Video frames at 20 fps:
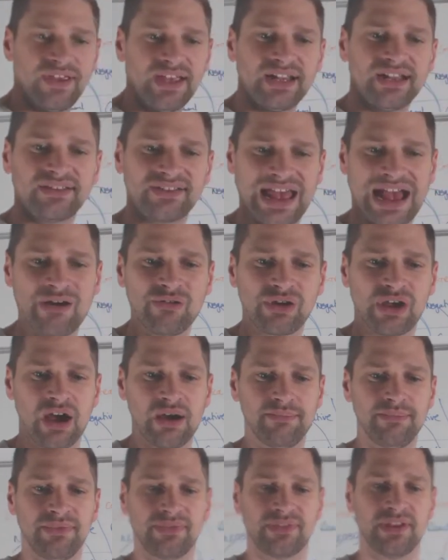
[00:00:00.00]
fearless
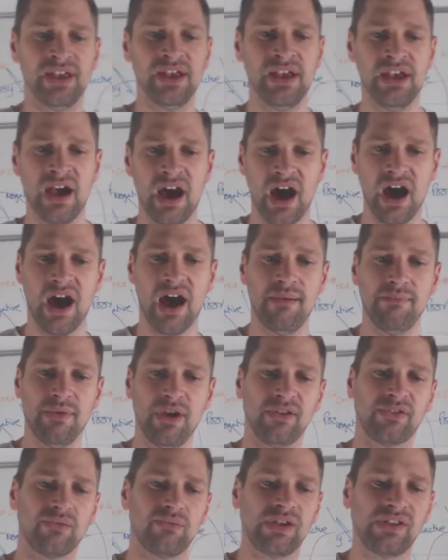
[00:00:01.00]
outcomes um,
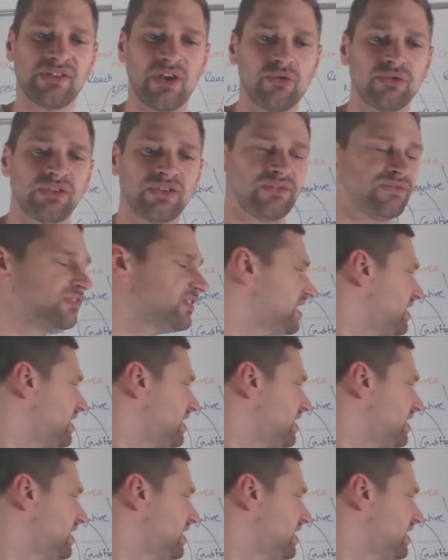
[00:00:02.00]
as a result of